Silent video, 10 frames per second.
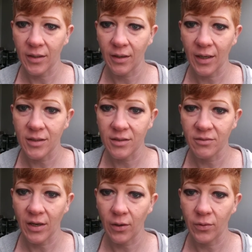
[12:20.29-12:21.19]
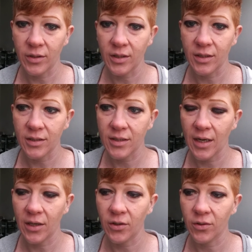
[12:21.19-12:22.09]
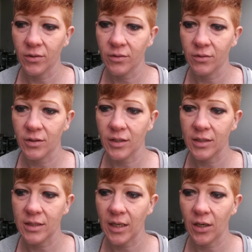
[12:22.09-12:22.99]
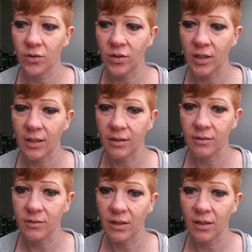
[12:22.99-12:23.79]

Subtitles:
I devoured the entire thing.